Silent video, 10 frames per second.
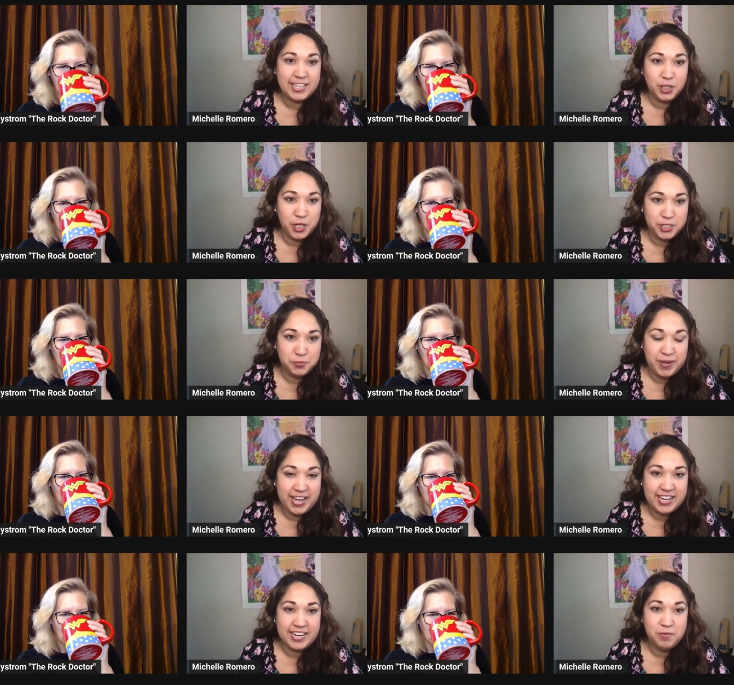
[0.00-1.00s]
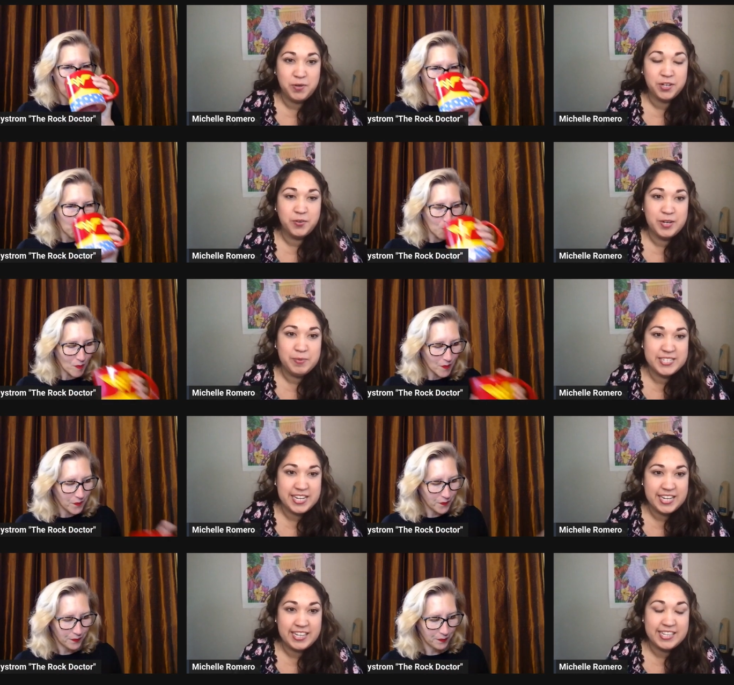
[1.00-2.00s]
Speaker 1: launch pad, and we're going to be
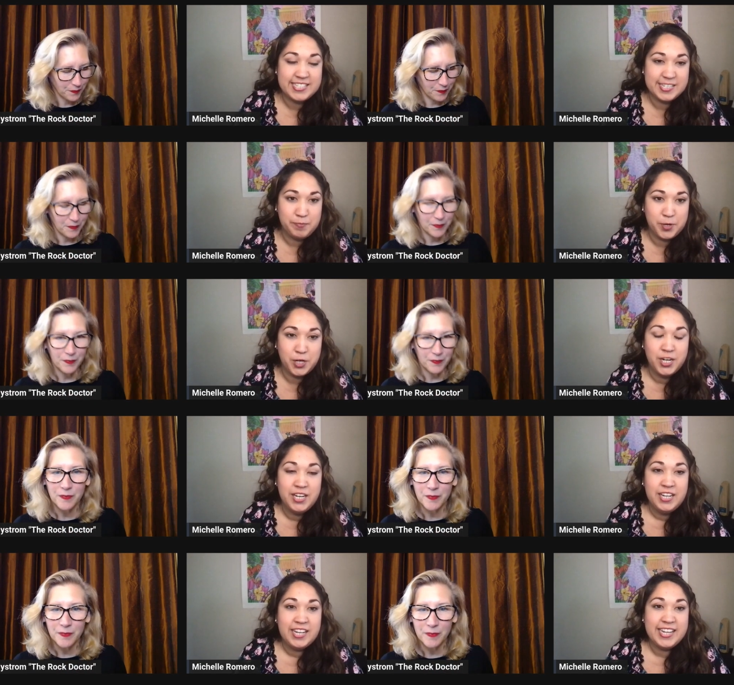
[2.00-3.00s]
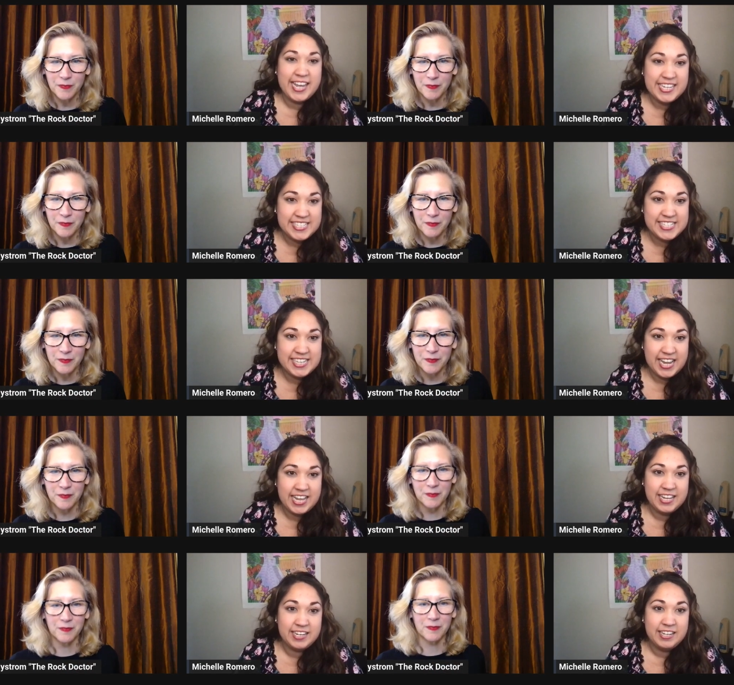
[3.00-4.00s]
taking this summer uh, eight to
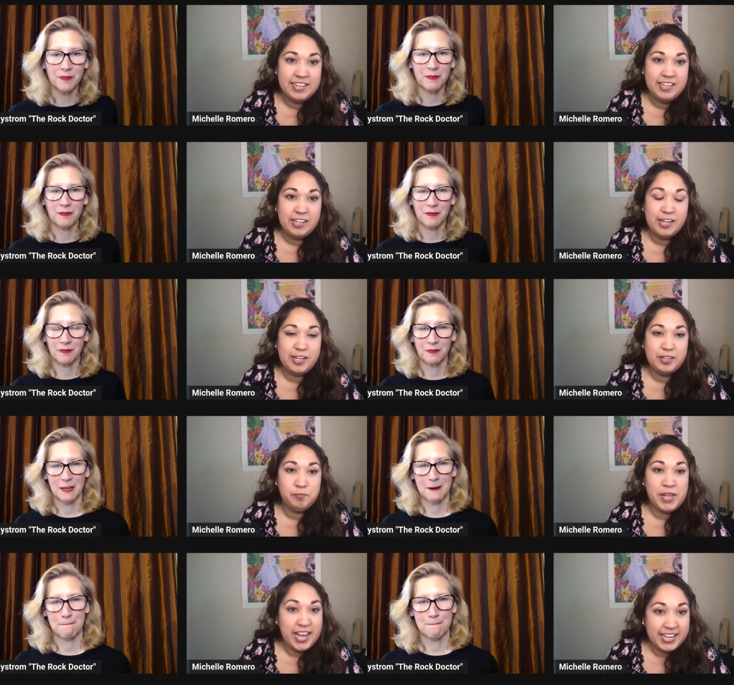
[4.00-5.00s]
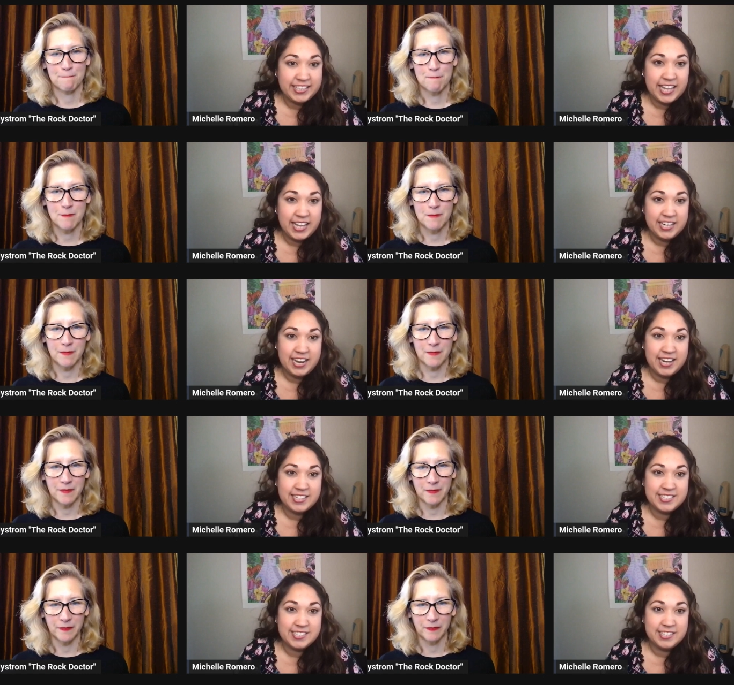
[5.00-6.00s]
10 uh, Black and
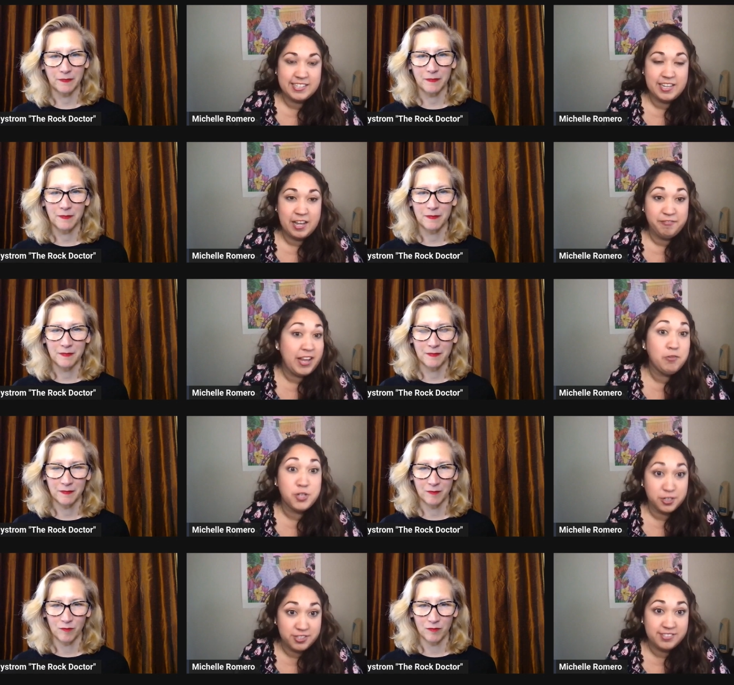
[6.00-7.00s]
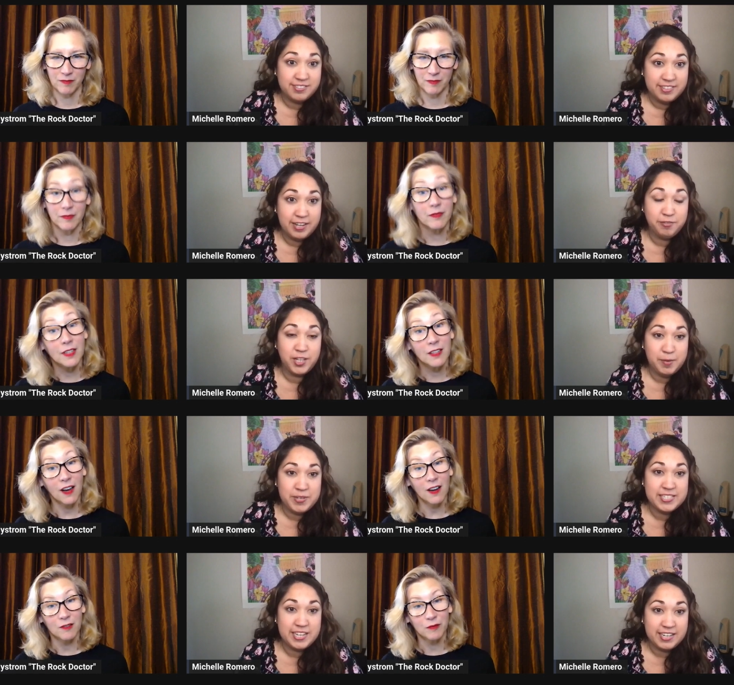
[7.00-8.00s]
Latinx uh, founders of
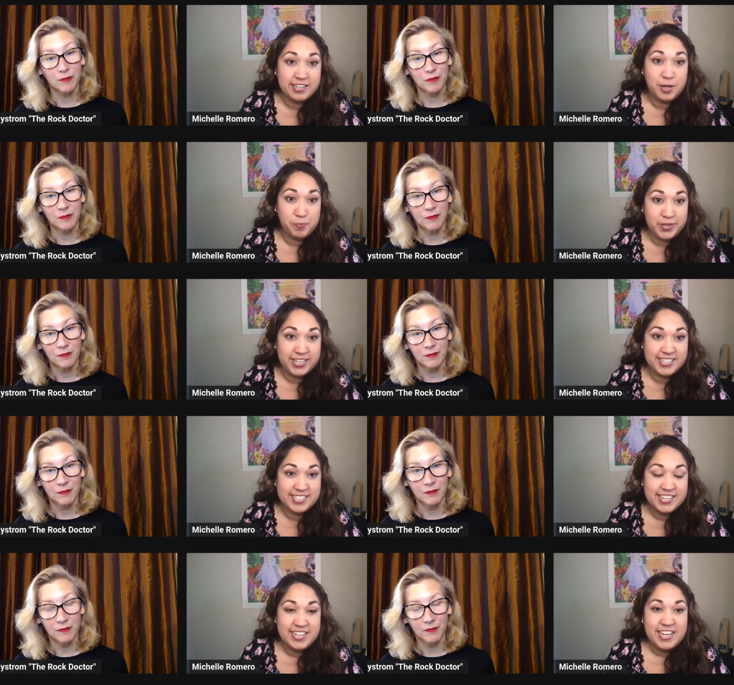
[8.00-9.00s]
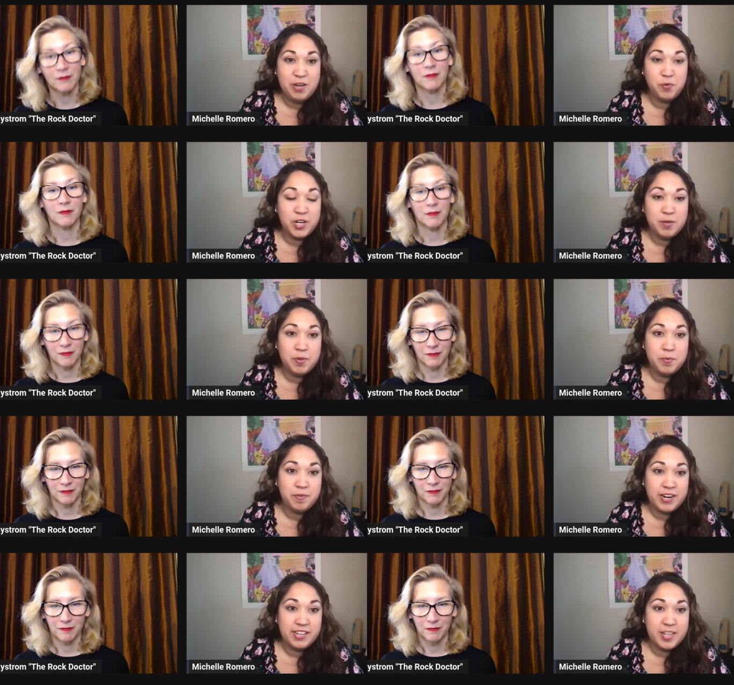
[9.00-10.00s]
climate tech companies and we're going to be
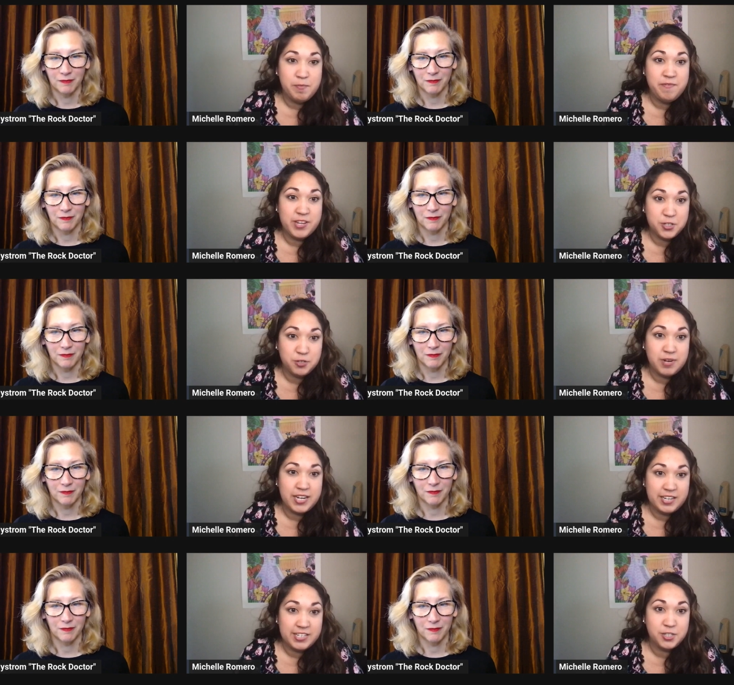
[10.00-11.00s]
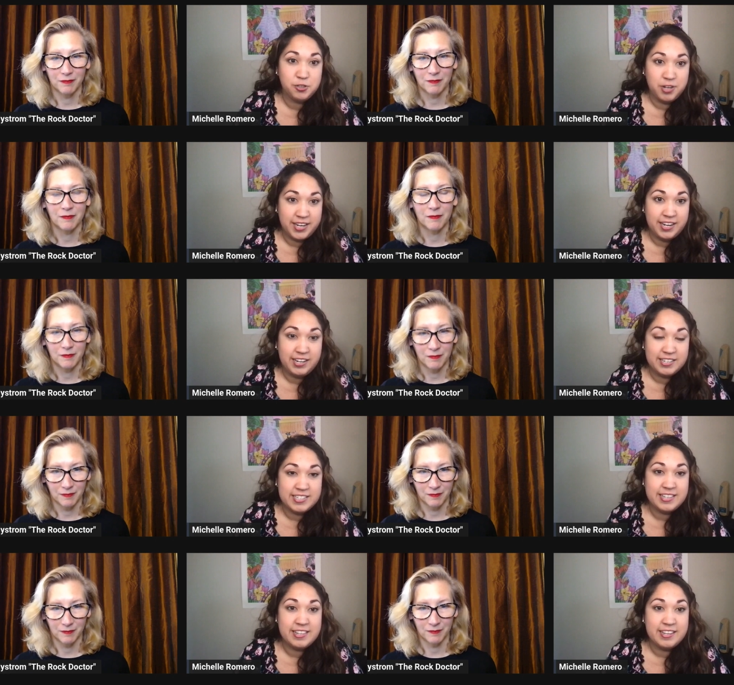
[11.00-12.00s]
providing them investor readiness training because
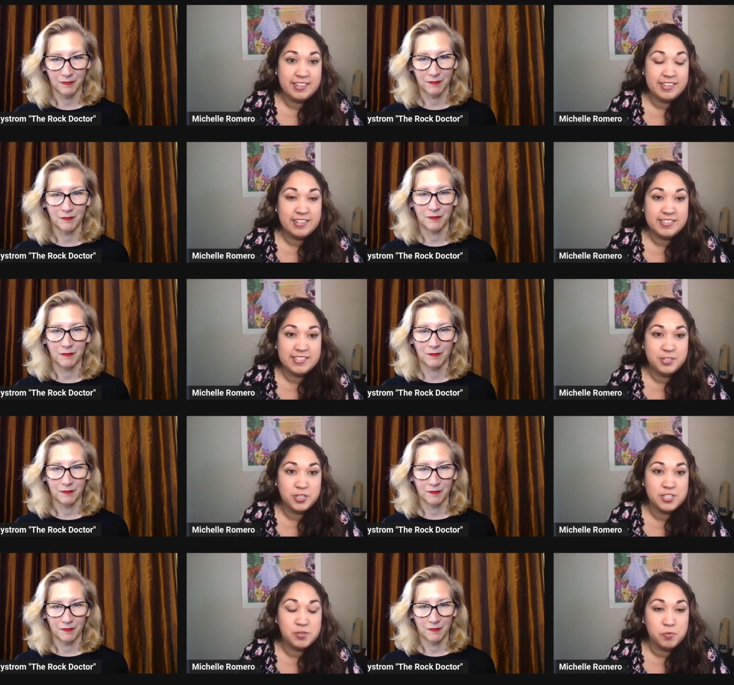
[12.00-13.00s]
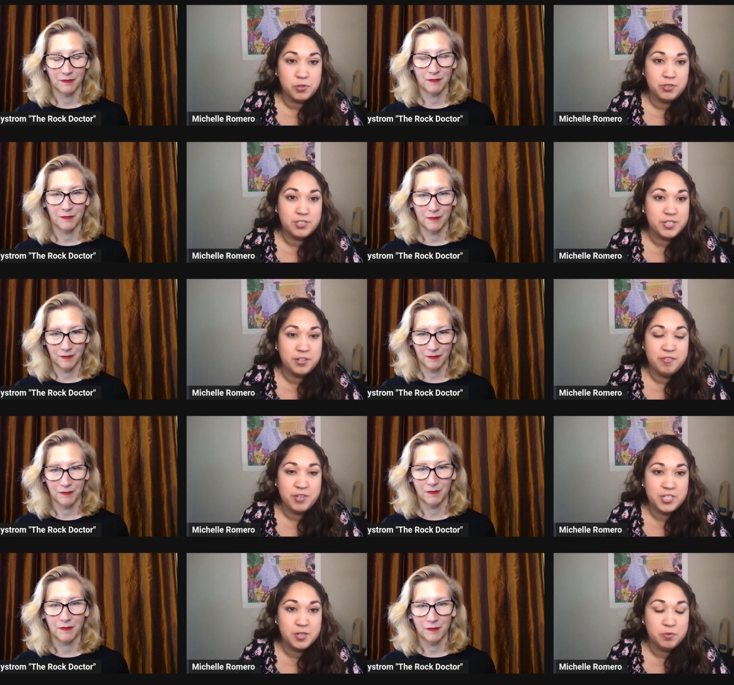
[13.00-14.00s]
i think this is just a world you know the
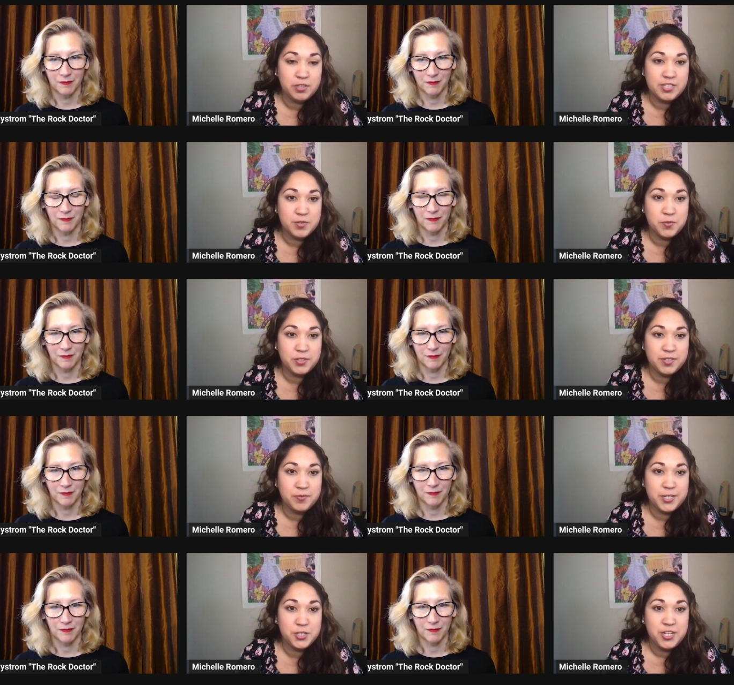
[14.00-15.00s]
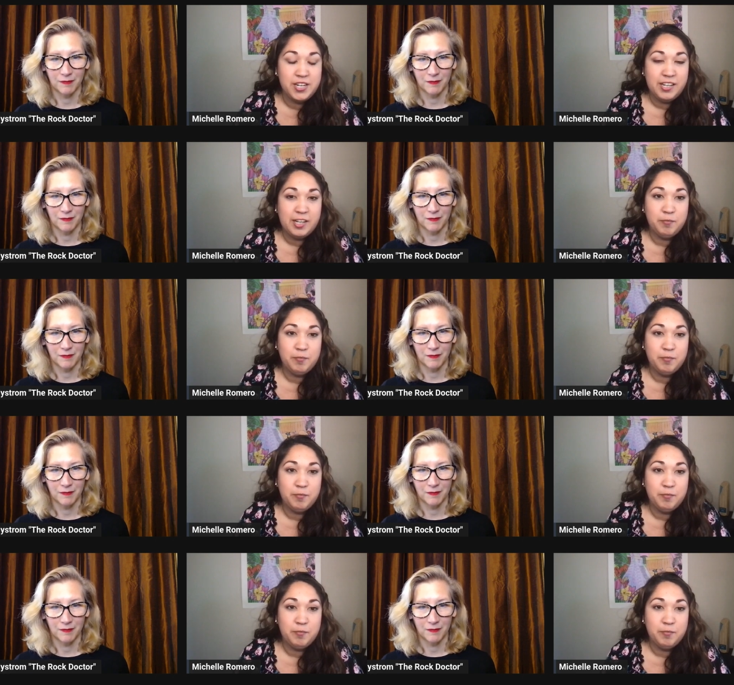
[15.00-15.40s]
vc world is a world in which uh,